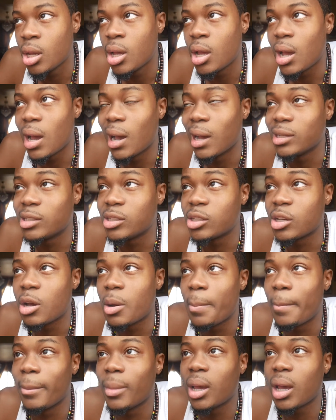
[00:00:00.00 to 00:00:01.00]
had to
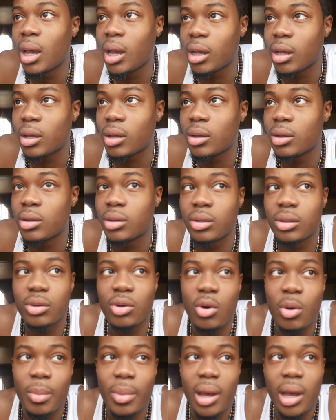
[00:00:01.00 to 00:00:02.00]
go
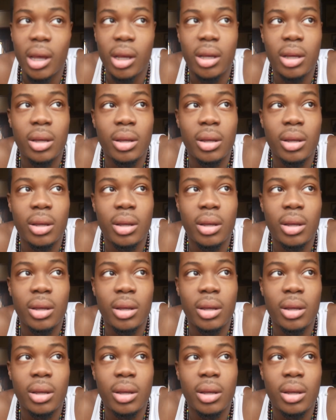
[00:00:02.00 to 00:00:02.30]
back.